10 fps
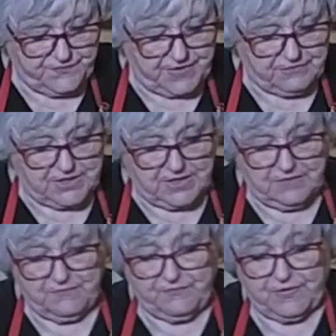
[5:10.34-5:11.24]
very,
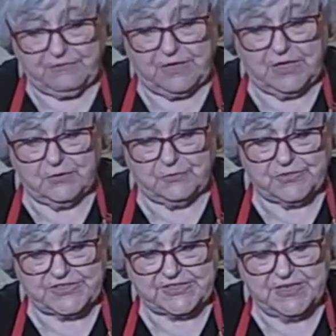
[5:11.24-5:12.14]
very
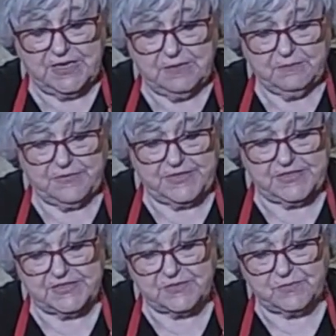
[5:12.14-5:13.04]
loose, but this
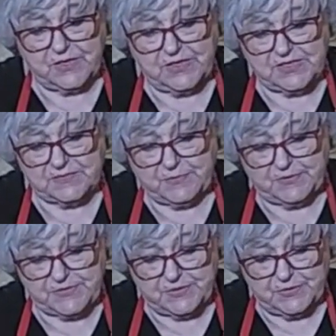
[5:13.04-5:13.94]
is the way it's
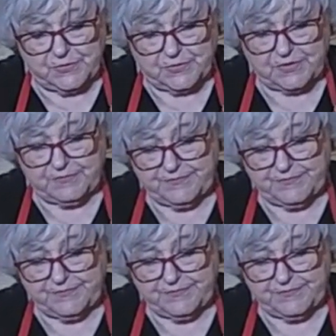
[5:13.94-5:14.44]
supposed to look.